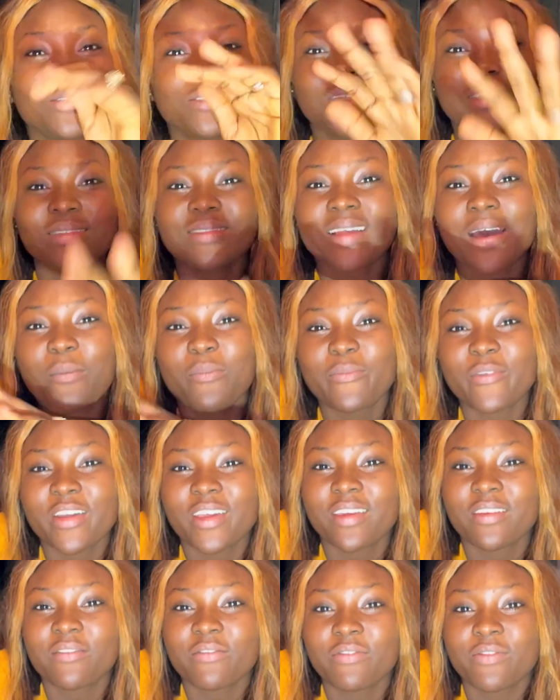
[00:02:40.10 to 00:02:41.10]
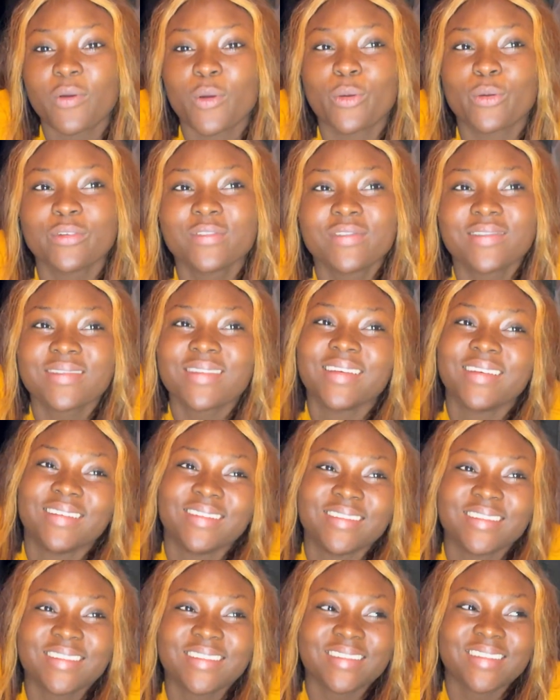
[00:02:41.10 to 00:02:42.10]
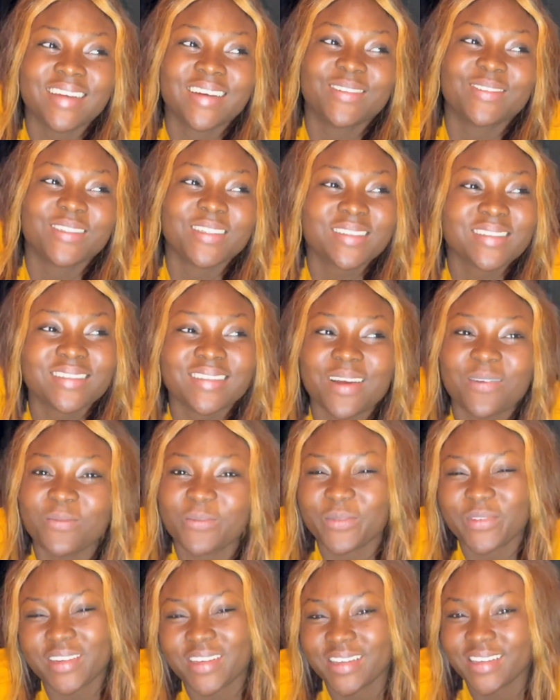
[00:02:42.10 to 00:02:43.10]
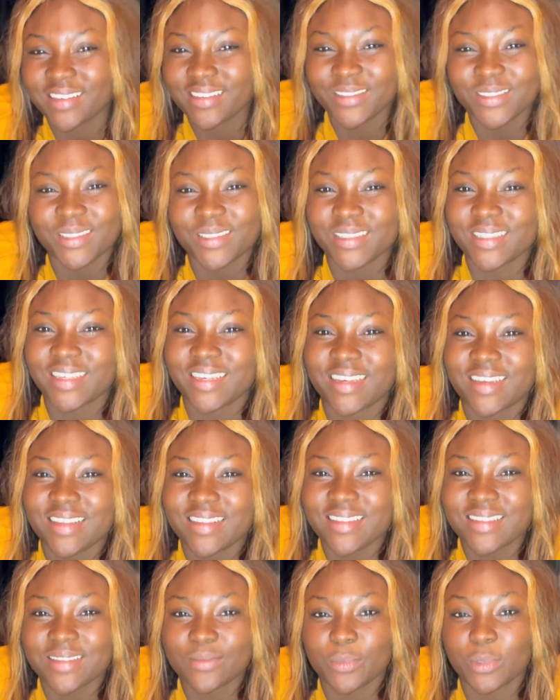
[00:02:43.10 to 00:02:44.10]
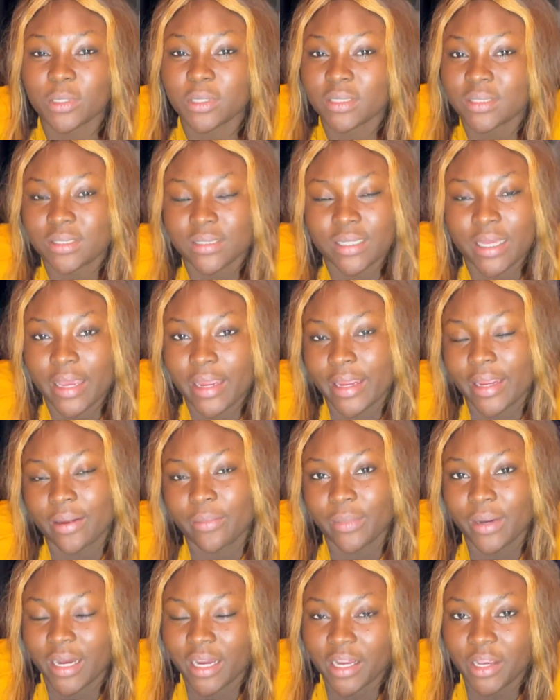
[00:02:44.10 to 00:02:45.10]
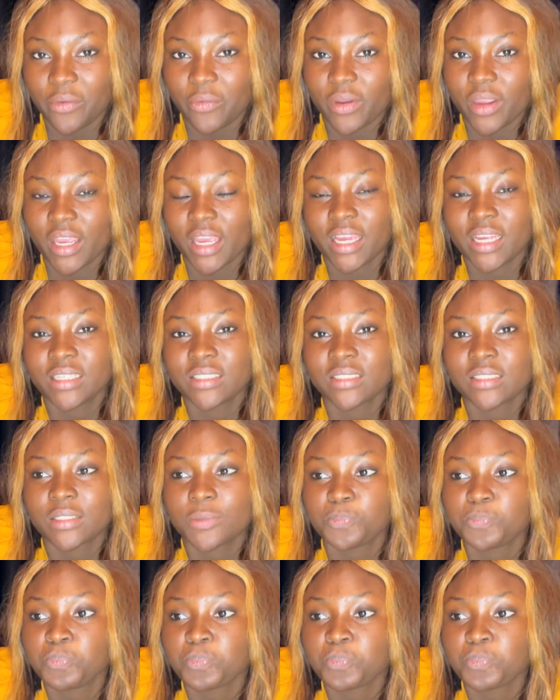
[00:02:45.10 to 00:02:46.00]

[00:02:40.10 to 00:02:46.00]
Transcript: we just start breaking phones and I just start breaking tickets because i am angry and